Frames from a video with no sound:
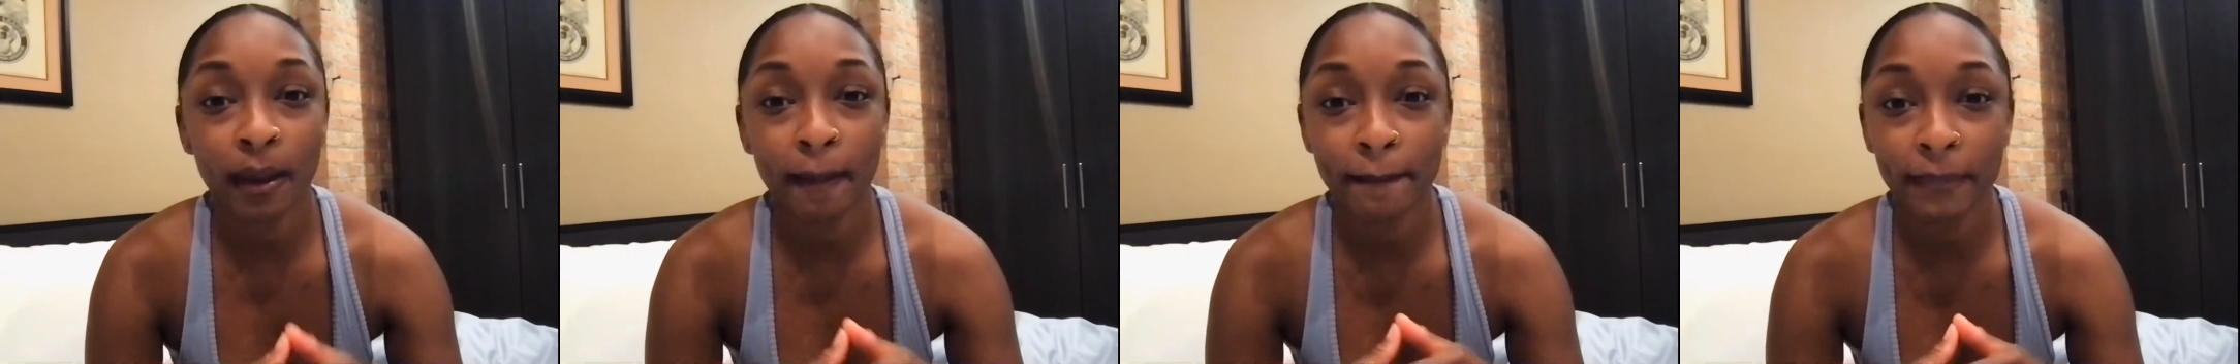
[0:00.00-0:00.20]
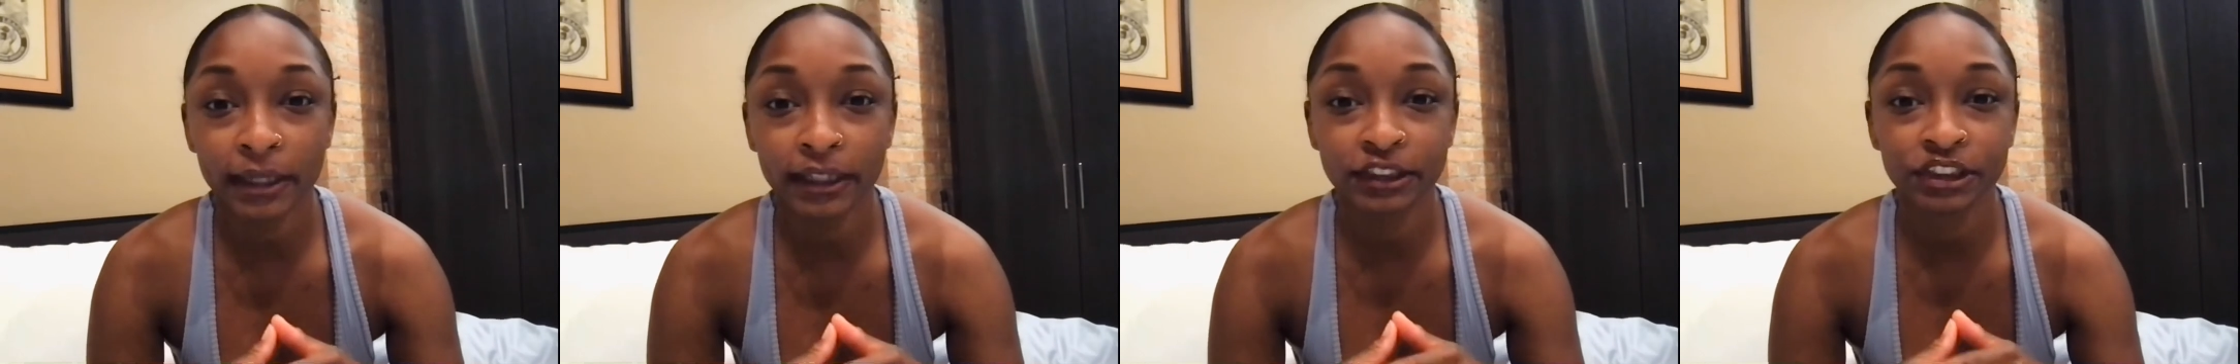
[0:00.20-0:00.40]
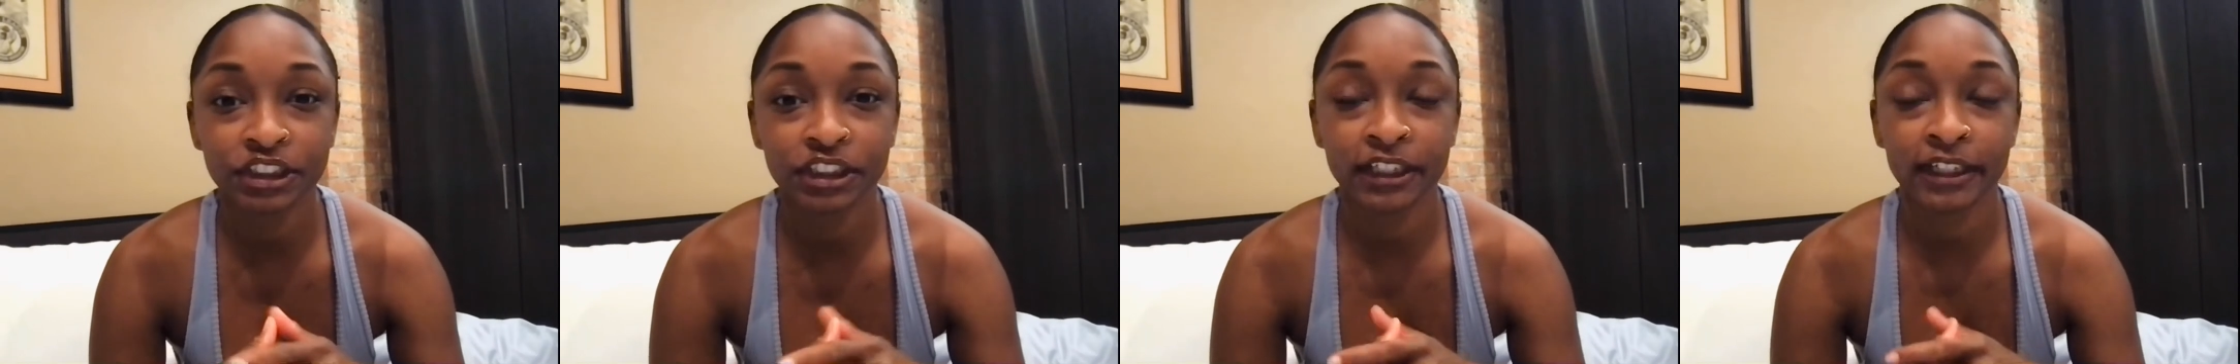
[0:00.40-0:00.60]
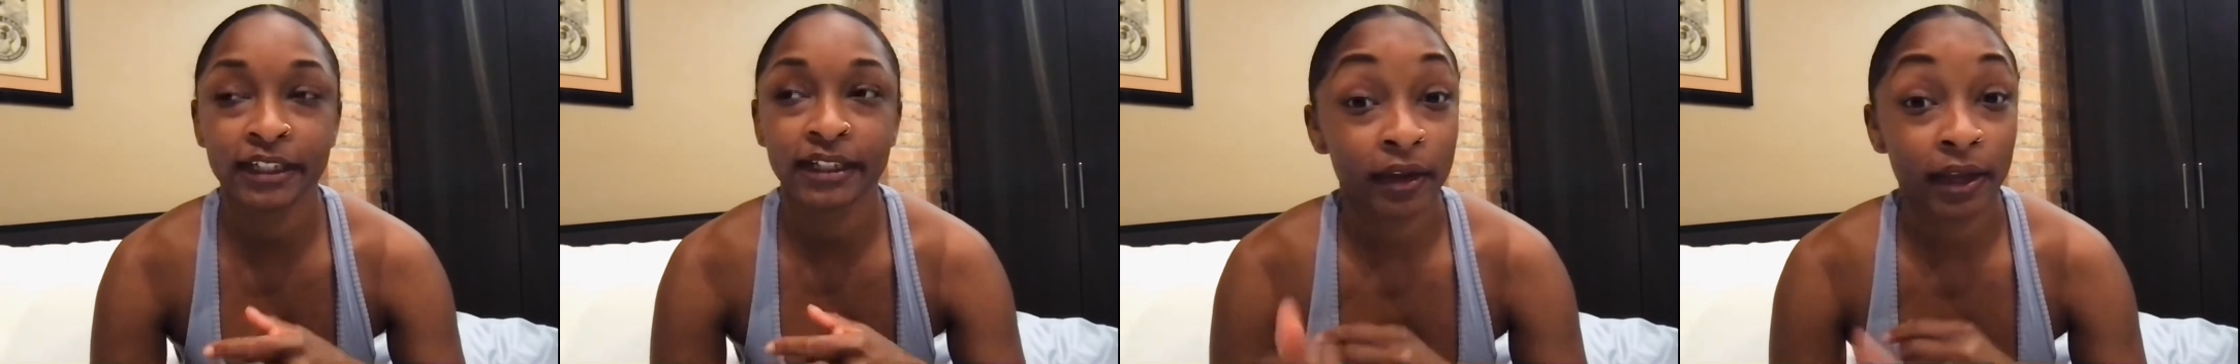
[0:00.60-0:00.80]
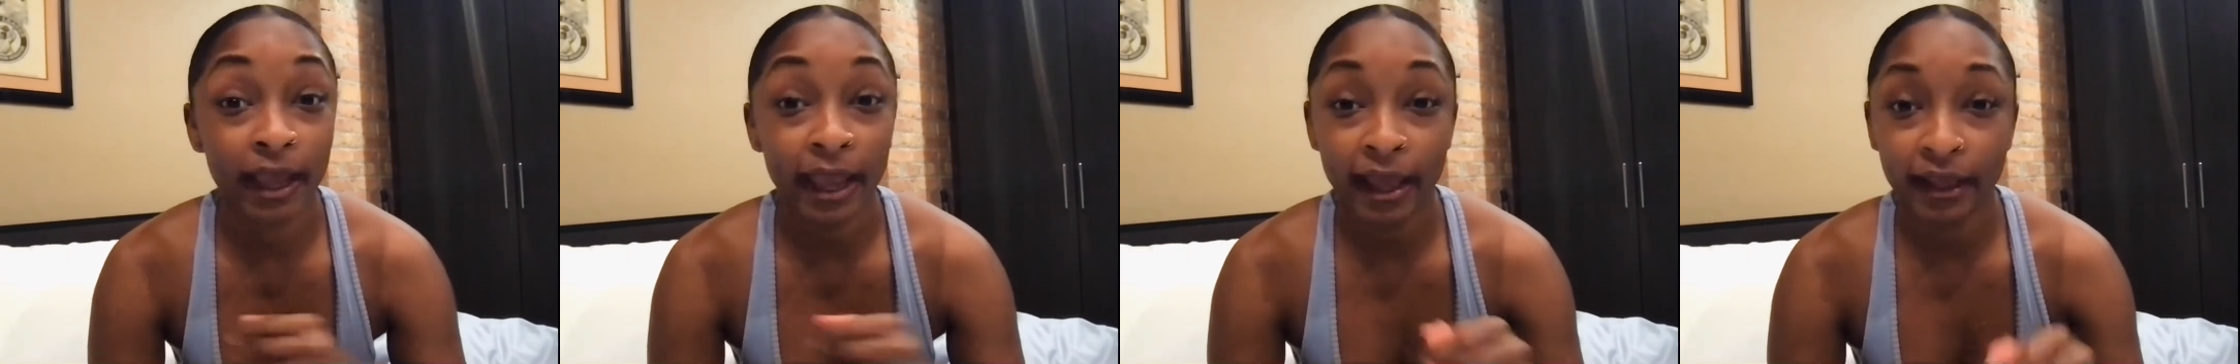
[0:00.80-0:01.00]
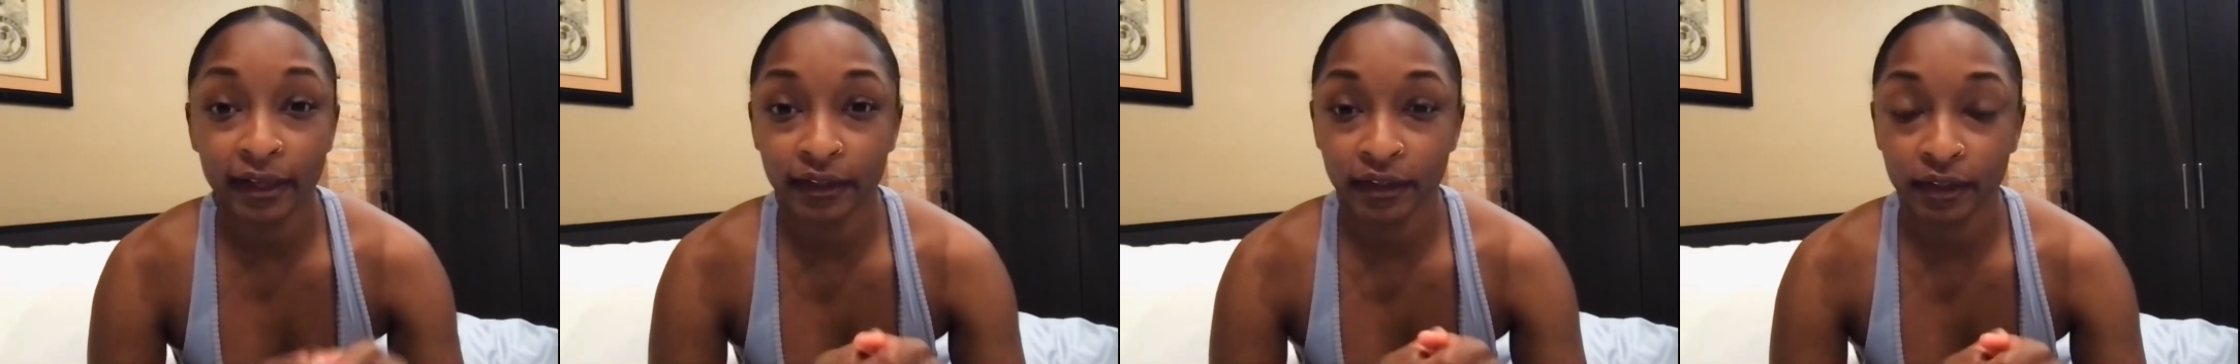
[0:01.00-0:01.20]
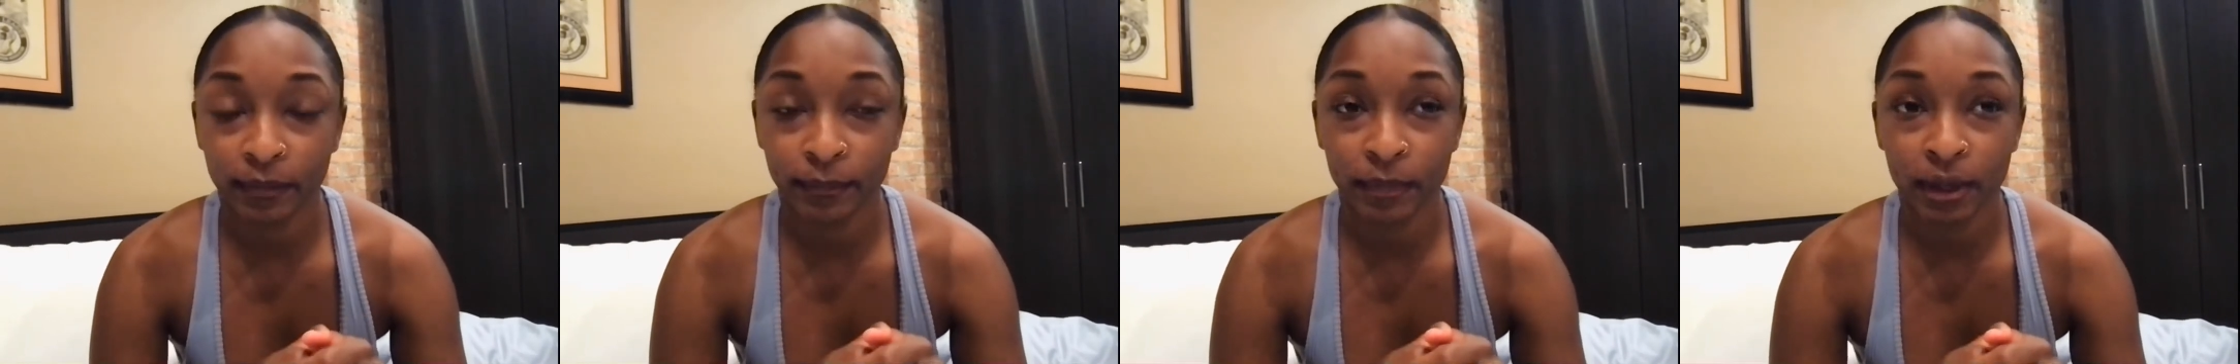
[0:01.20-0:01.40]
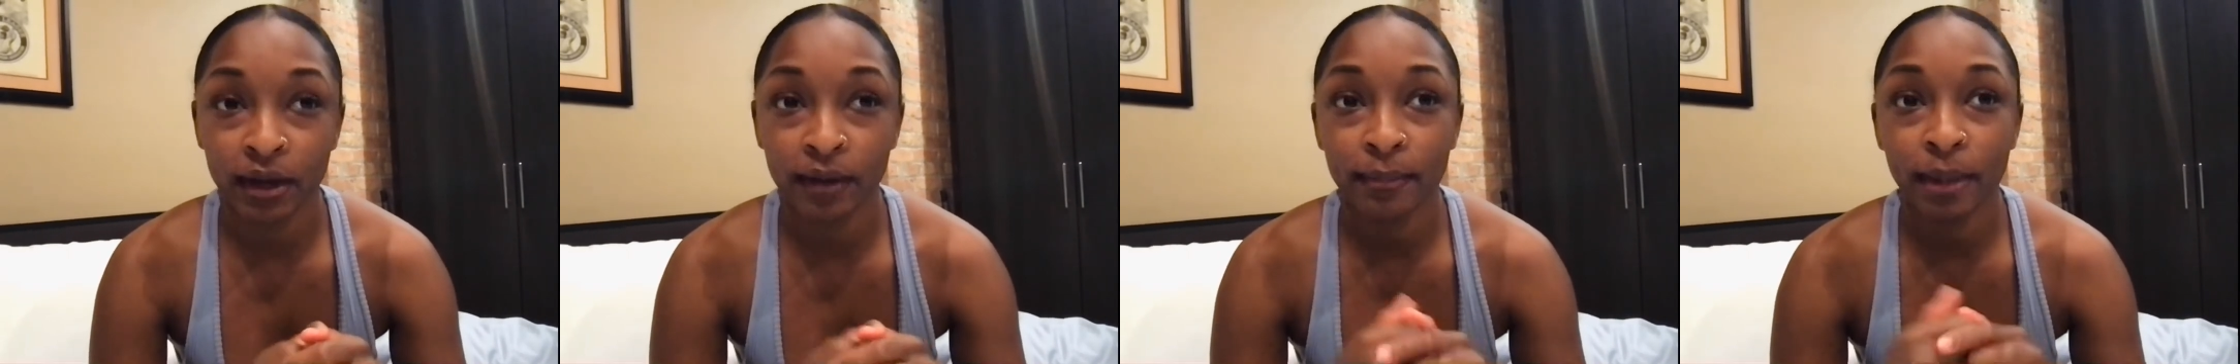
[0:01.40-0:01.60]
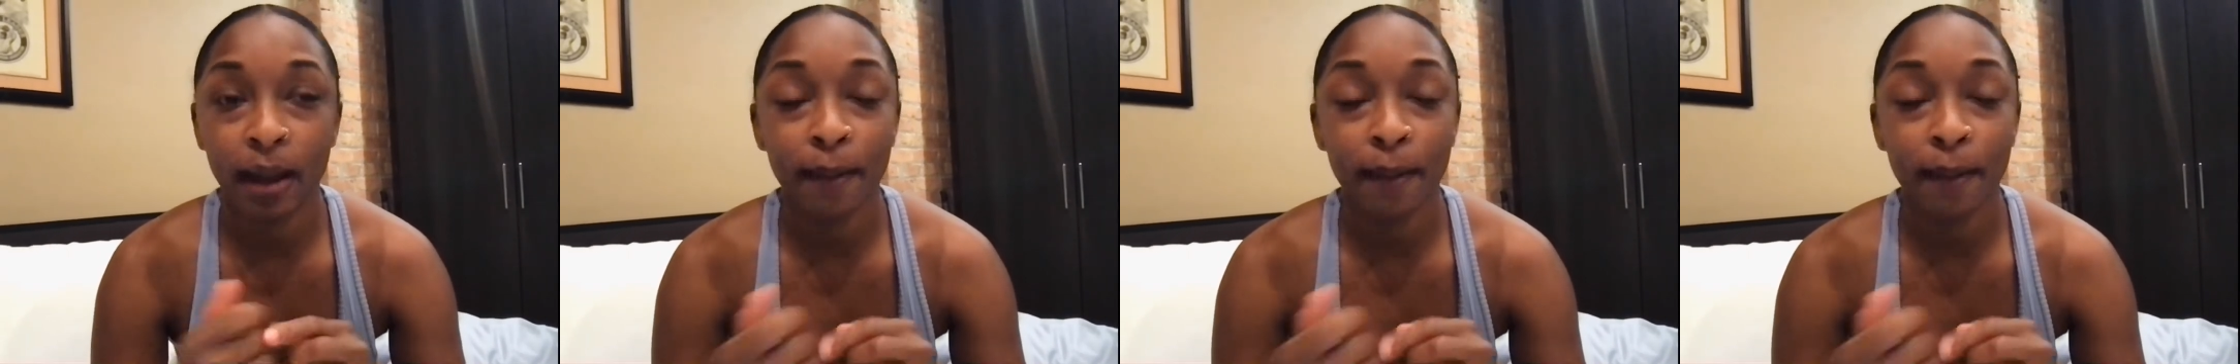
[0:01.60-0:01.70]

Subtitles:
budget and I added them up.